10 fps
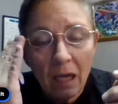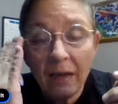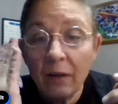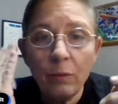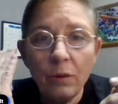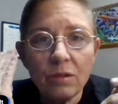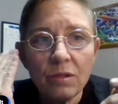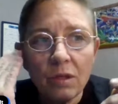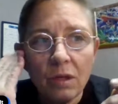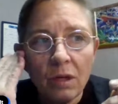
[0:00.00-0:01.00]
In other
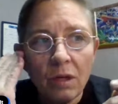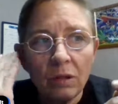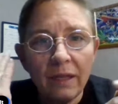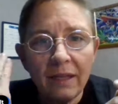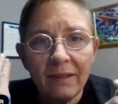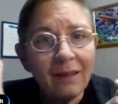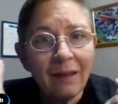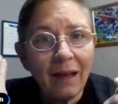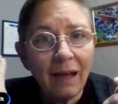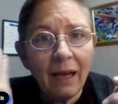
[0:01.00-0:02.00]
words, like
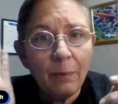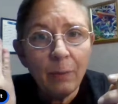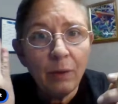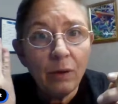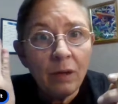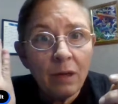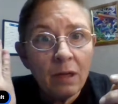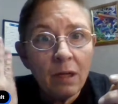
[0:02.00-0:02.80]
that hyper